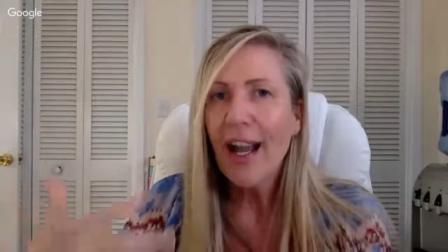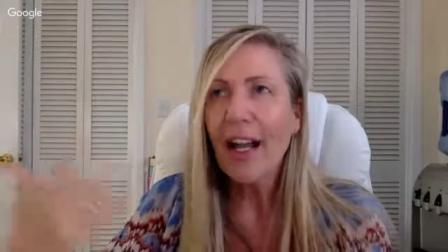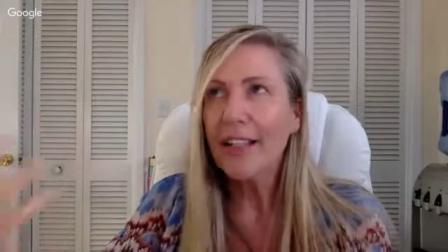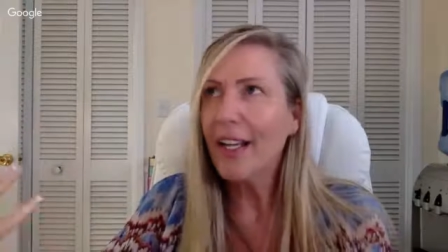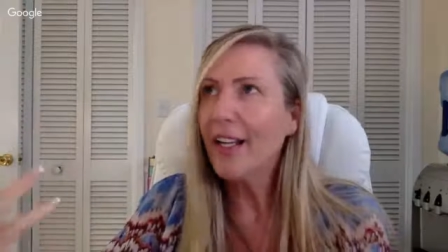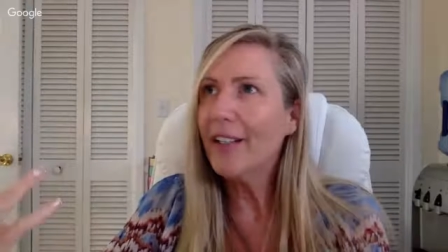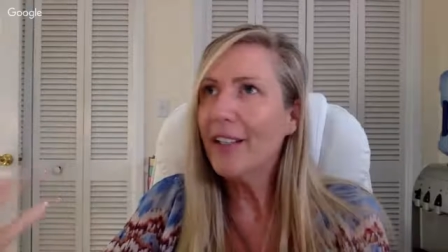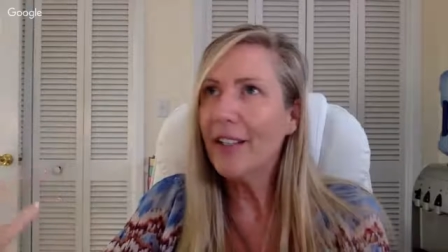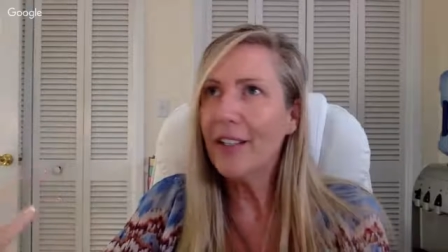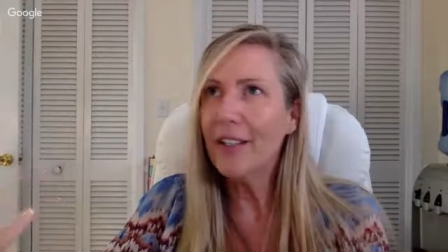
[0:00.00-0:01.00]
and
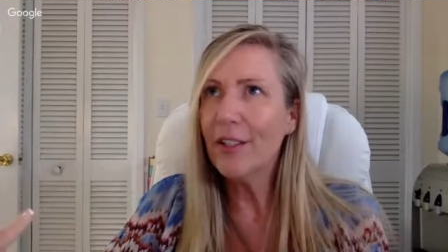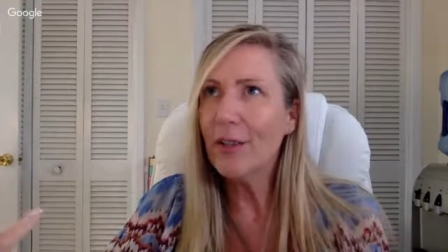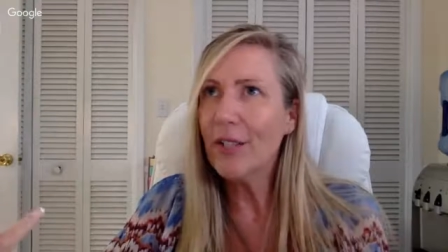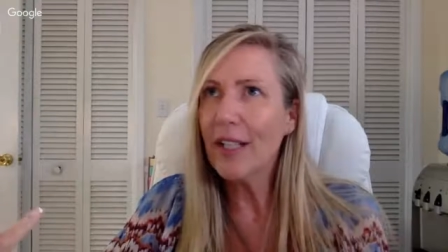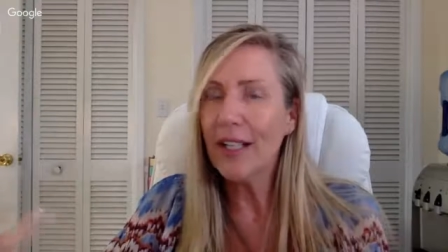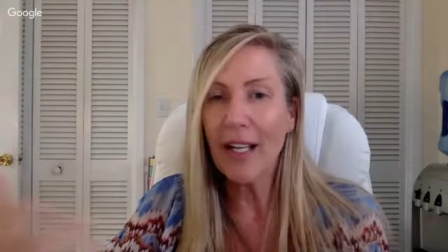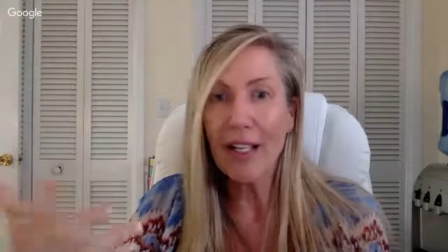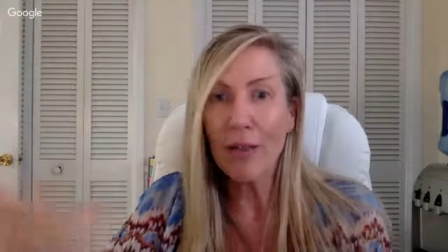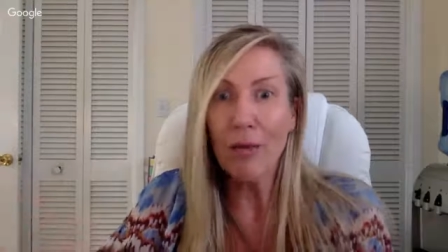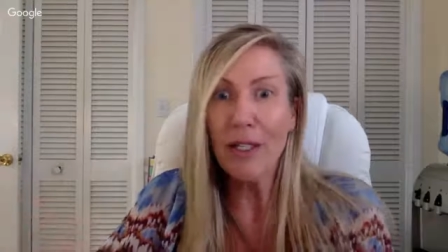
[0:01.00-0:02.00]
then you can get
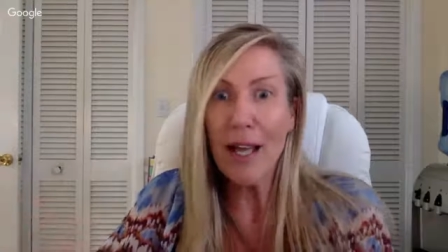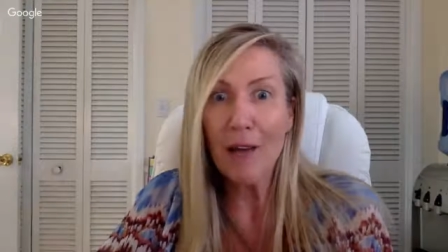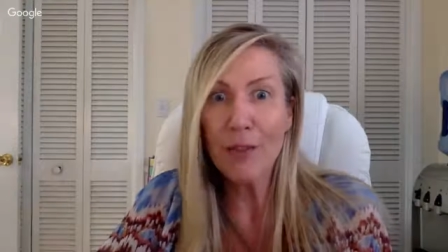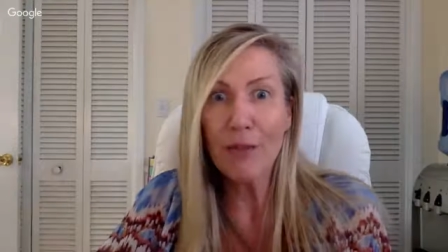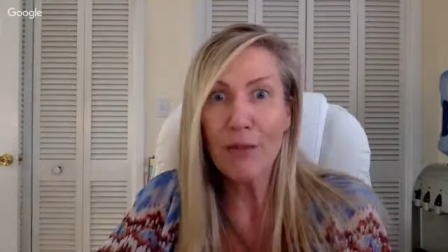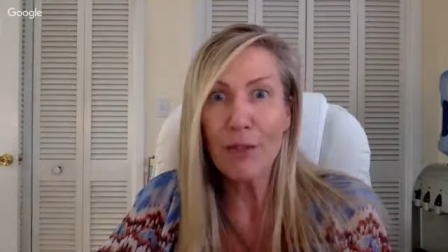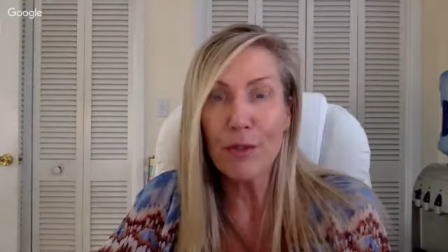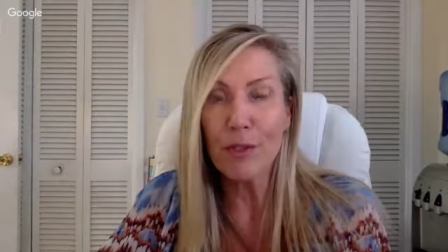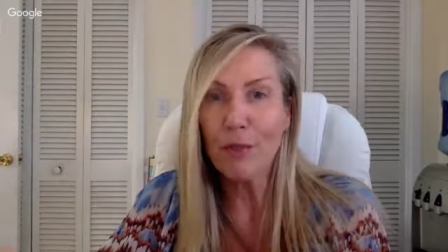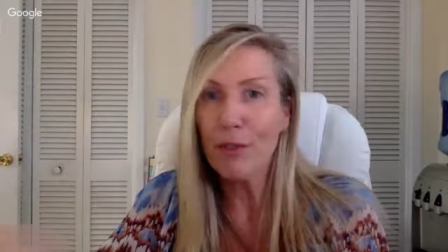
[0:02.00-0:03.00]
like 3,000
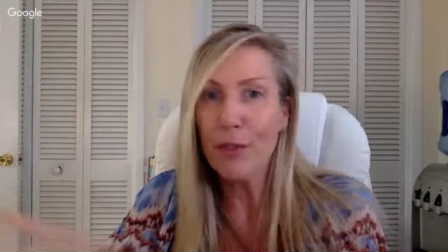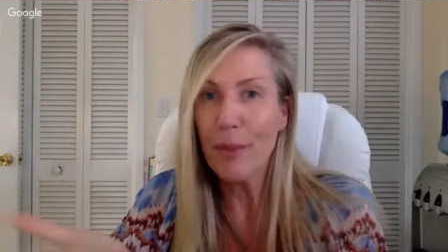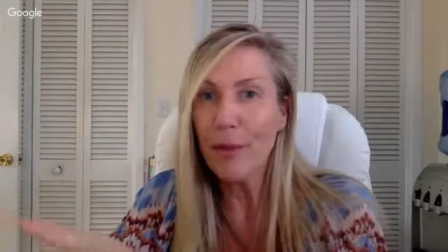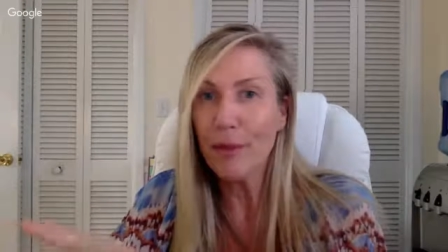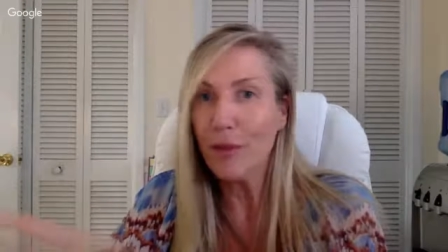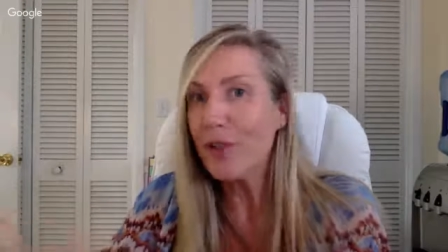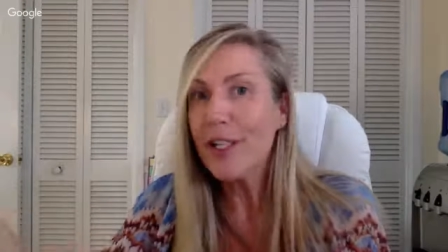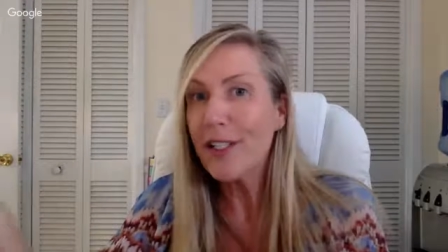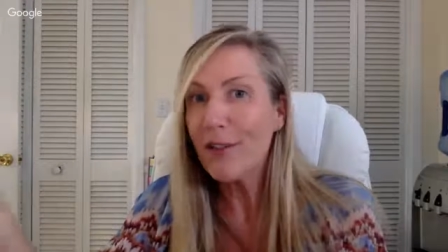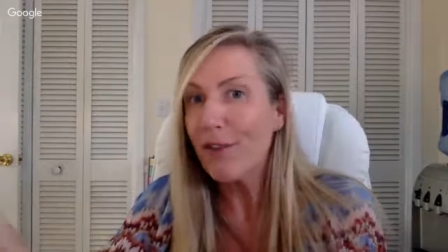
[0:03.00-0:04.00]
views if you spend
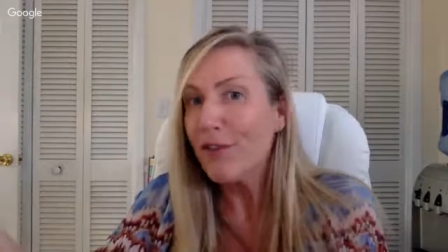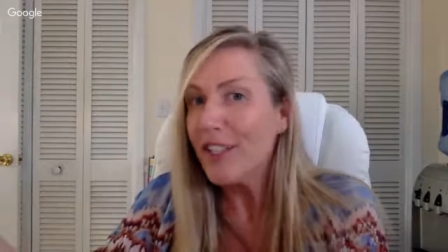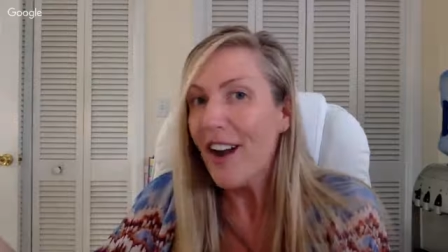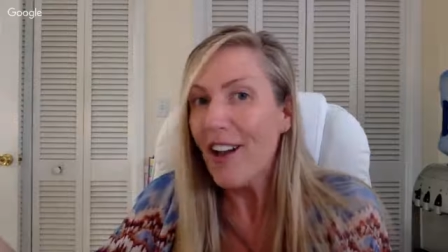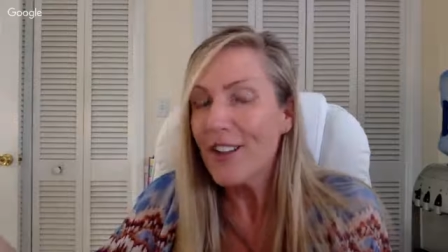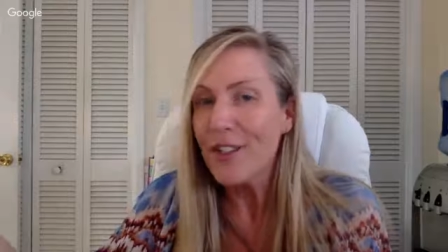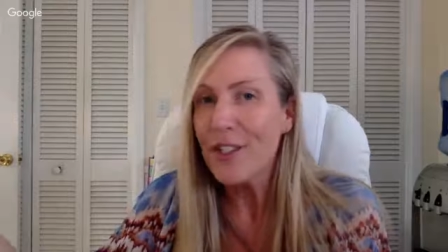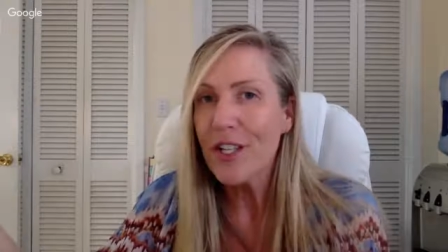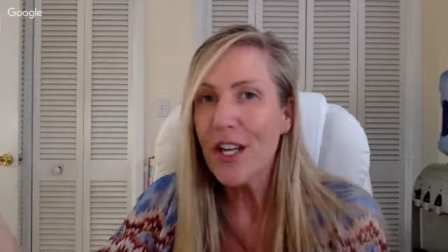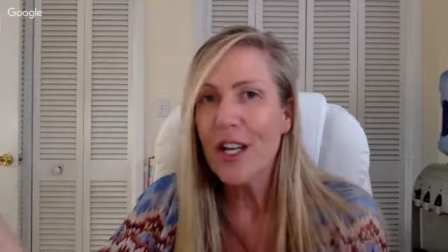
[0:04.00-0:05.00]
$30 to
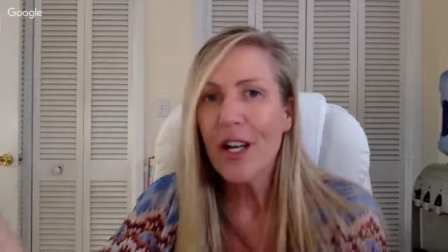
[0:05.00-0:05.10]
$50.